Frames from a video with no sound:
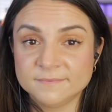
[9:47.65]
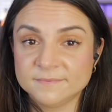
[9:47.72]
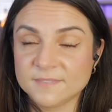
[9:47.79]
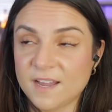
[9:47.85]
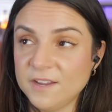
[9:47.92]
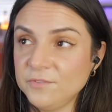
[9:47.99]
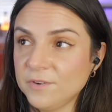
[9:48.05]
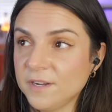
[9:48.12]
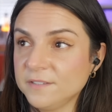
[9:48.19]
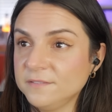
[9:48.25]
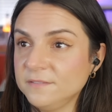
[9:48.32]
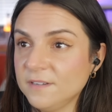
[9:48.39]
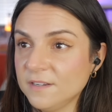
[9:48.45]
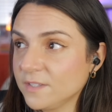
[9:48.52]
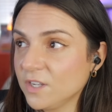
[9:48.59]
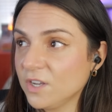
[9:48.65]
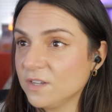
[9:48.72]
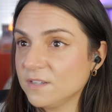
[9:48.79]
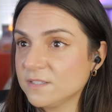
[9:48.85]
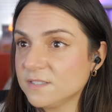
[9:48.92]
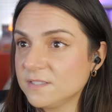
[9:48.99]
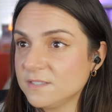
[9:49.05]
I'd run,
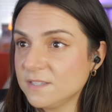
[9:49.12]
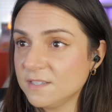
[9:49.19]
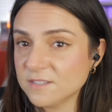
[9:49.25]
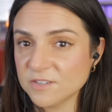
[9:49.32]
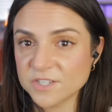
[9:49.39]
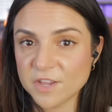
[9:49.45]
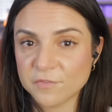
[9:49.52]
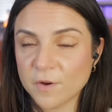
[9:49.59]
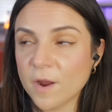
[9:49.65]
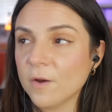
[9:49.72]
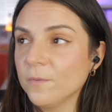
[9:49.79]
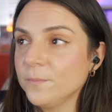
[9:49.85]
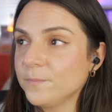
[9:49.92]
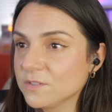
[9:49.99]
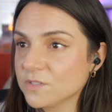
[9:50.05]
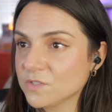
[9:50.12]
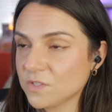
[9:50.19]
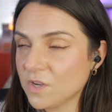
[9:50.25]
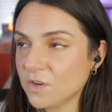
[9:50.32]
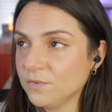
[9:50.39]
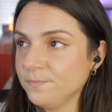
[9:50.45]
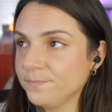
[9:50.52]
because he's on death row,
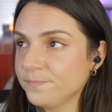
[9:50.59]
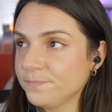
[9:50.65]
so.